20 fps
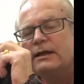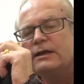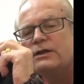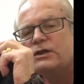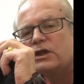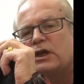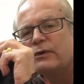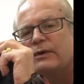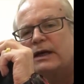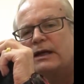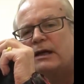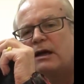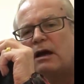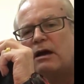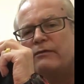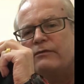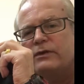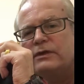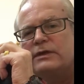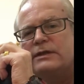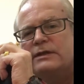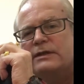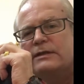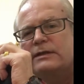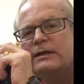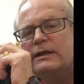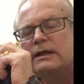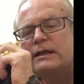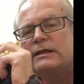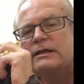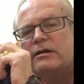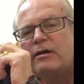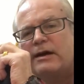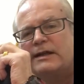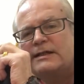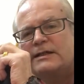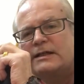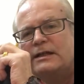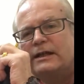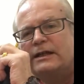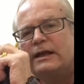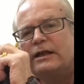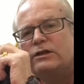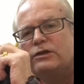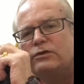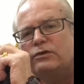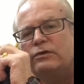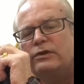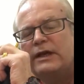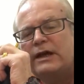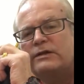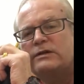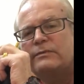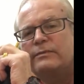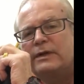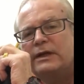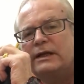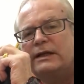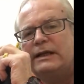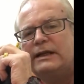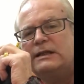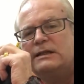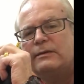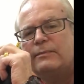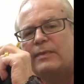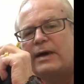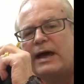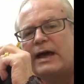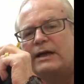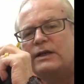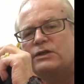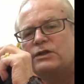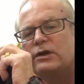so it covers nicely a 2,000 milliliter bag.